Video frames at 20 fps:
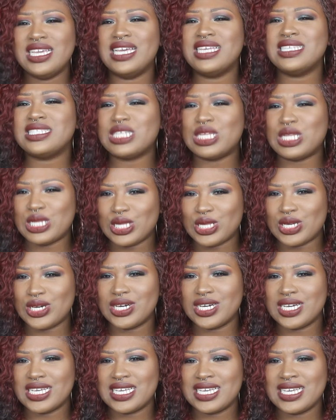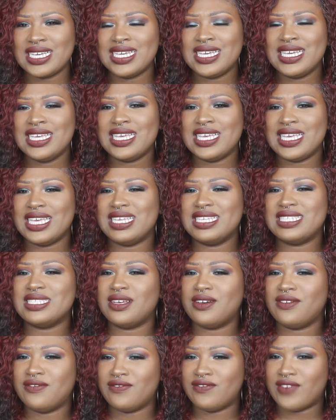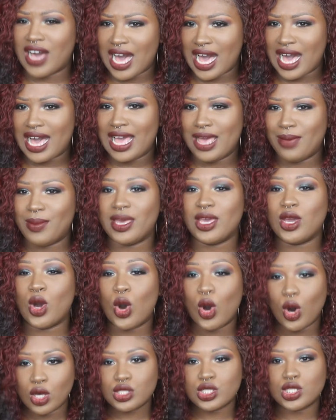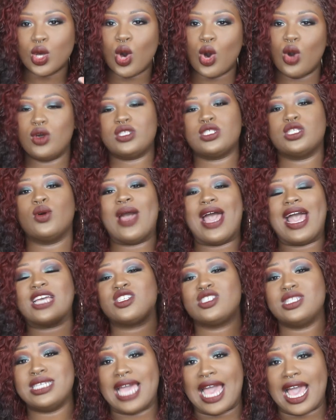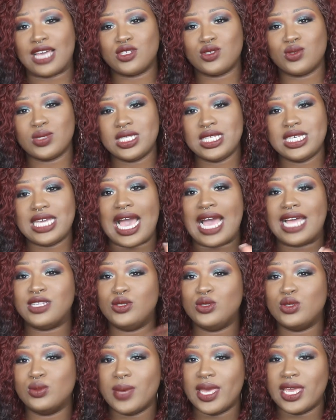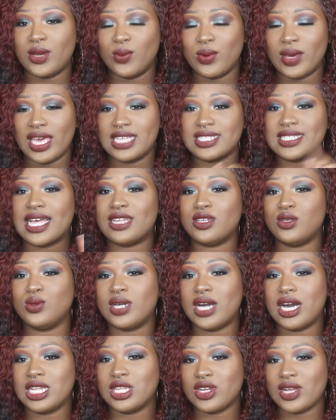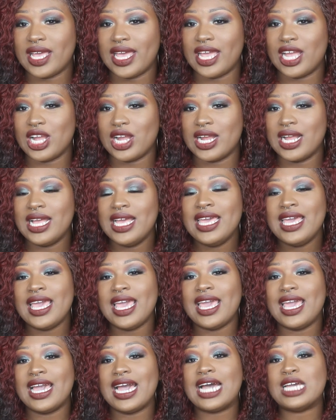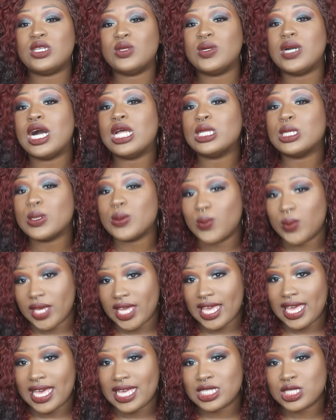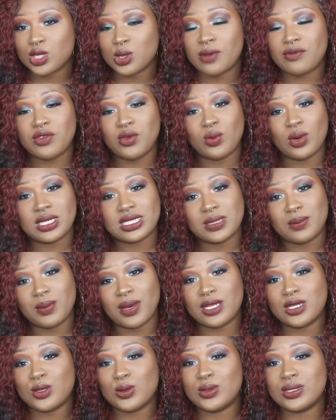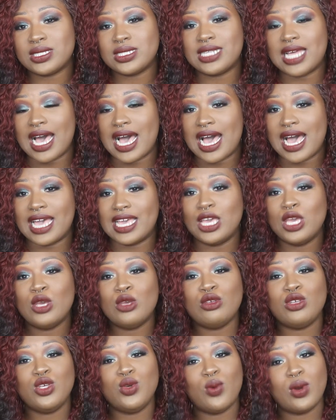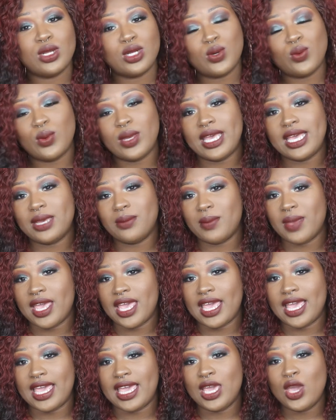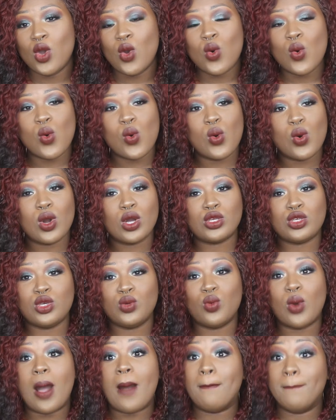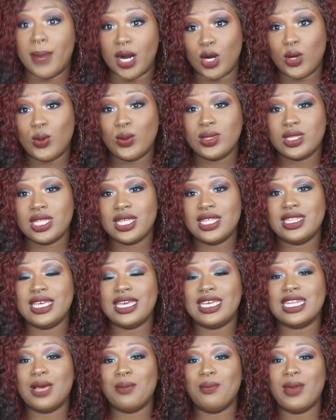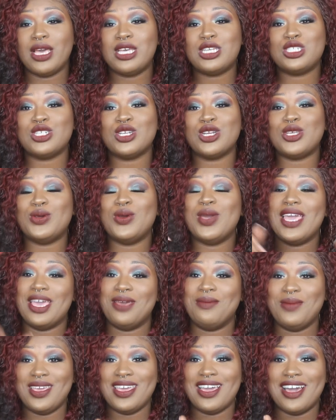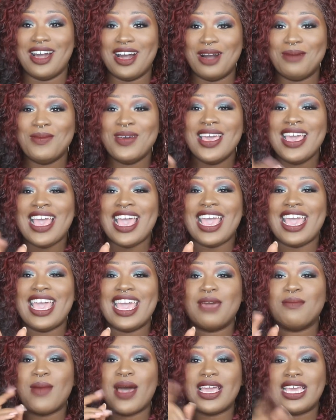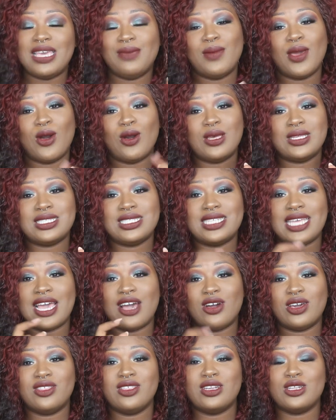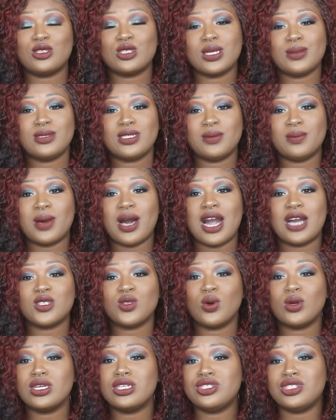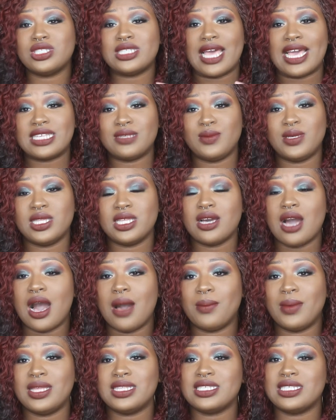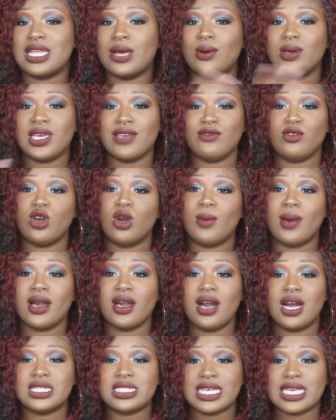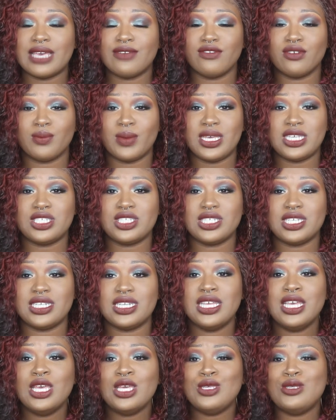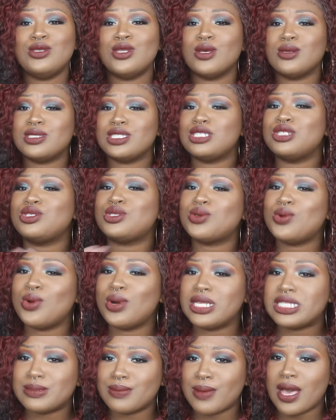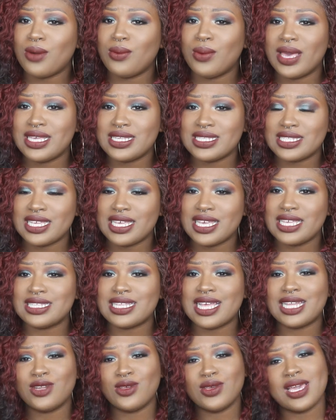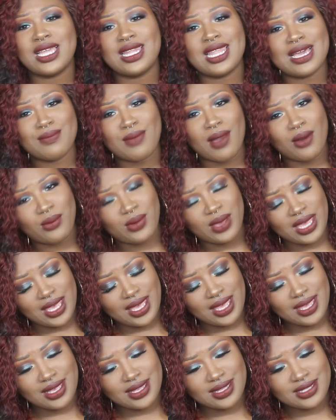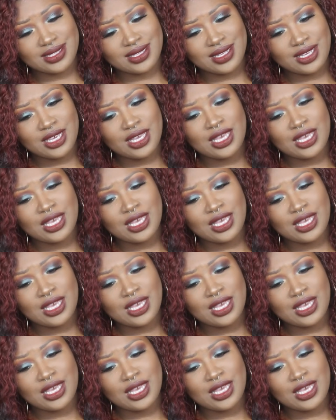it's a look. It's a vibe. And also, also, actually, actually, I do make wigs. I do color hair and I do color wigs. So if you want some bundles dye, you want a wig made, or you want both, then make sure you hit me up. And my email is down in the description box, or you can just ask me in the comments and I will give you all my contact information. You know, send your coins my way, sis. I know y'all like my wigs.